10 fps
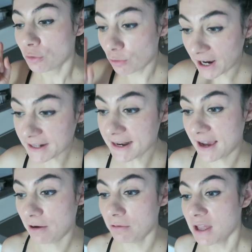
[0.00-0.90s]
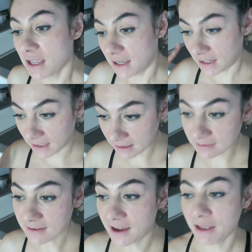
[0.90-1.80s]
Right now, it
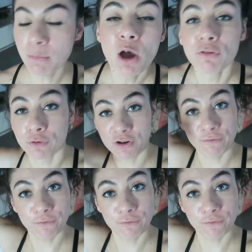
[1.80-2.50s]
is time for the